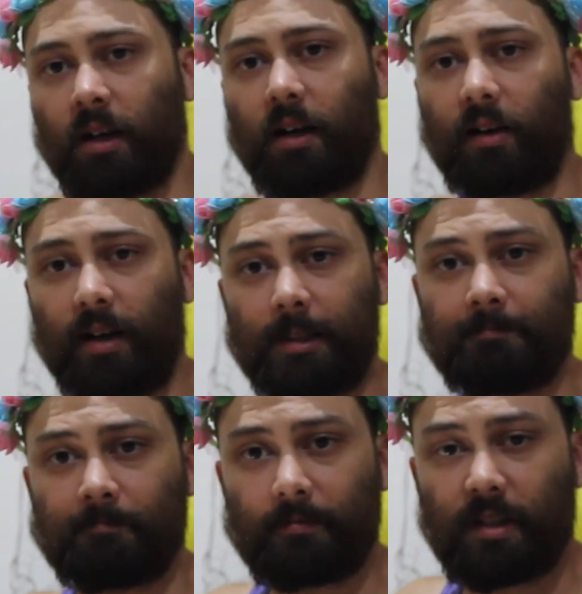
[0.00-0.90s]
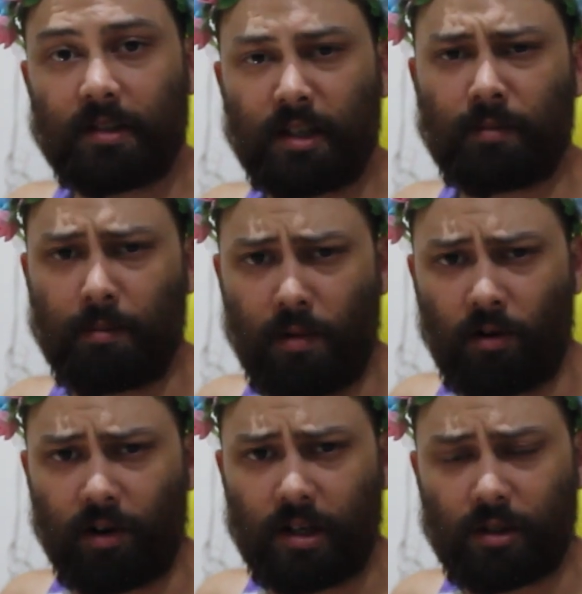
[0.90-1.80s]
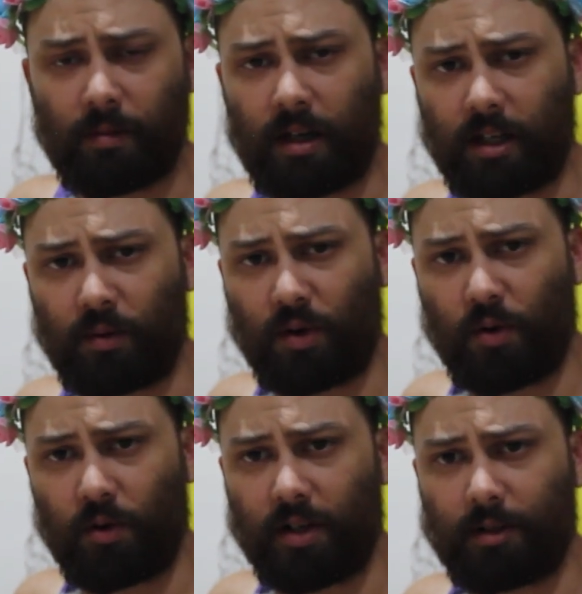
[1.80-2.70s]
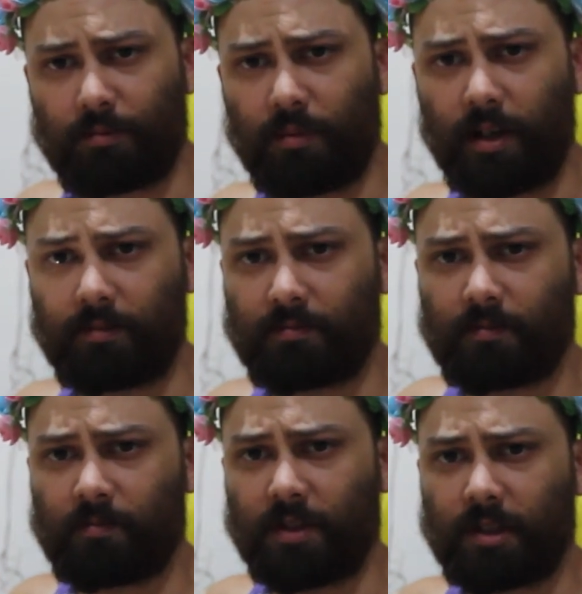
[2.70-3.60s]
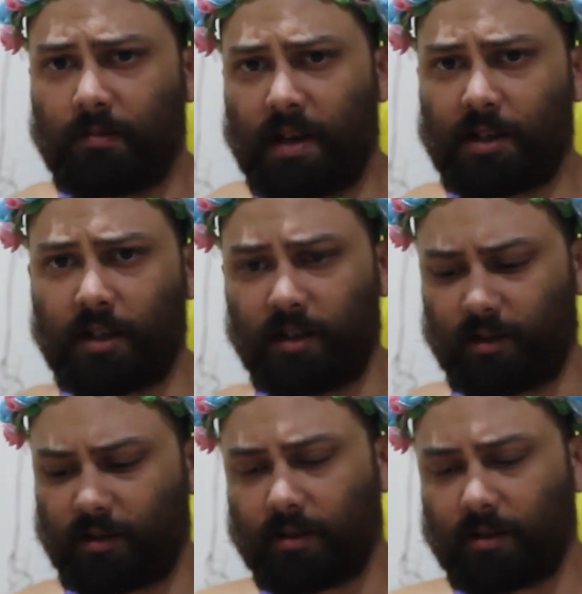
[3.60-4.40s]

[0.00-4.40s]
Alright, this is going to be boring, so I'm not going to record it, but just imagine